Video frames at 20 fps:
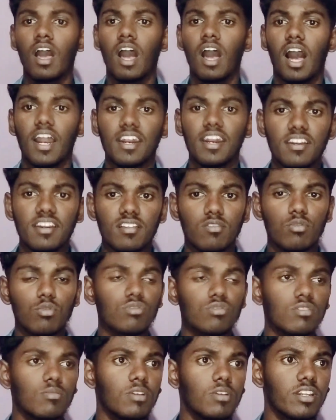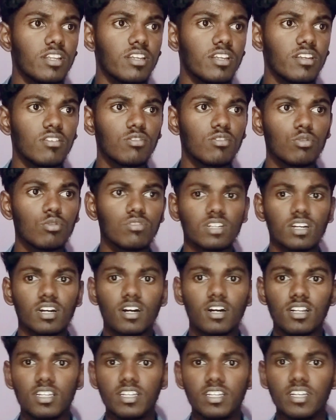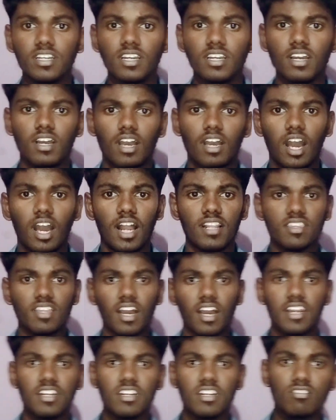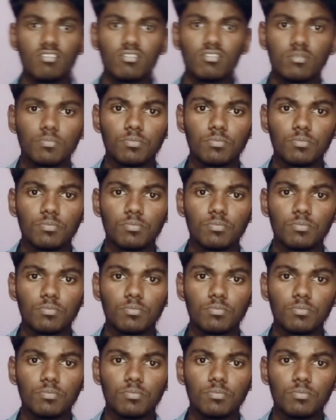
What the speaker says: address usability issues early, and the iterative